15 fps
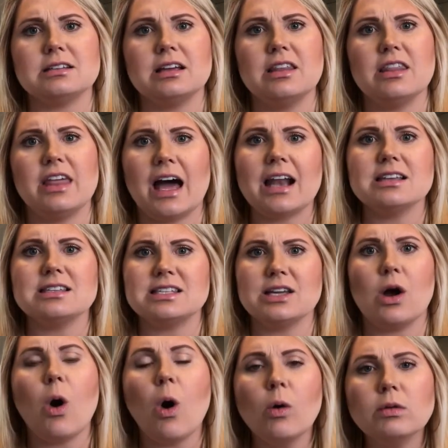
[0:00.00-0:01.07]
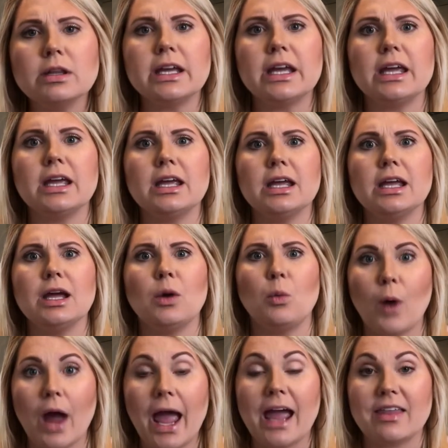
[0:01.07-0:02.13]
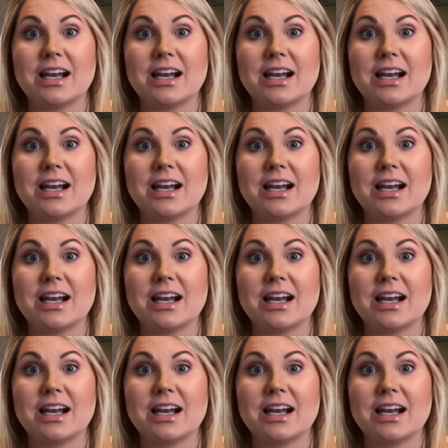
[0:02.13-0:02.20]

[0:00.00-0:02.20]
is the only way,